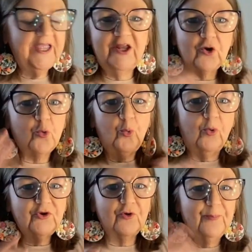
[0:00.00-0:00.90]
it or
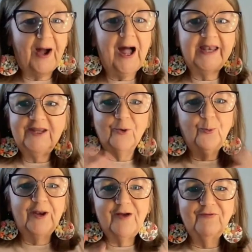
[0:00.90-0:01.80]
your body or
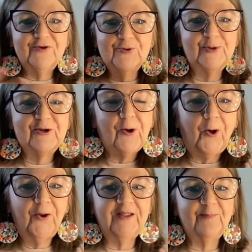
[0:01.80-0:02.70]
whatever you would
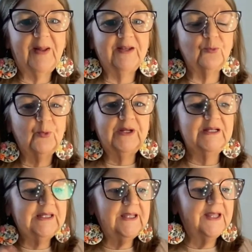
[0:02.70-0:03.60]
call it, but it
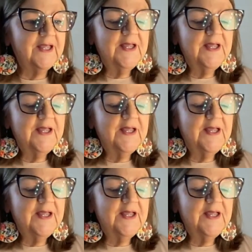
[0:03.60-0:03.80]
really